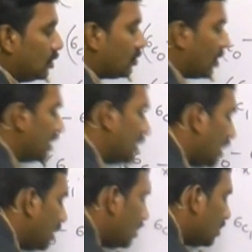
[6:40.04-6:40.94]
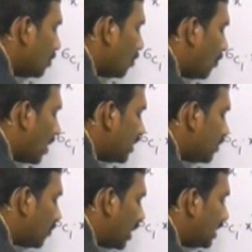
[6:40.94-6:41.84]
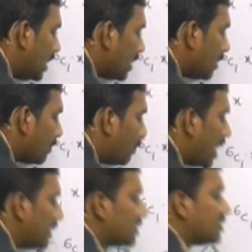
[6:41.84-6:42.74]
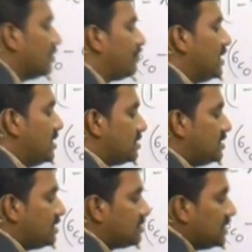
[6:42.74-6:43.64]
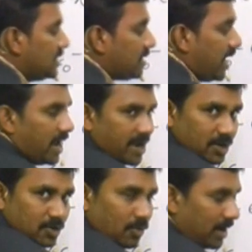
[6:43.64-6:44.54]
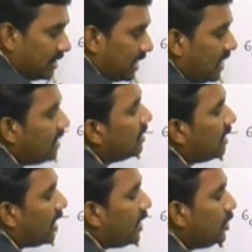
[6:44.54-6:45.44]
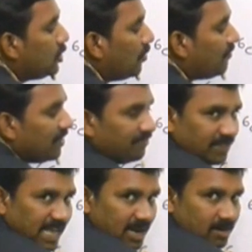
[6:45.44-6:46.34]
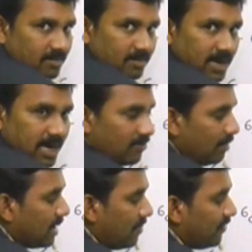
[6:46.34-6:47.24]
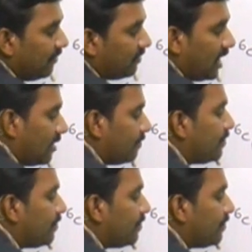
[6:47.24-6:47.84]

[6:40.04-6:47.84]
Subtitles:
20, 120 minus 6c3, 20 into 15, it will become 15.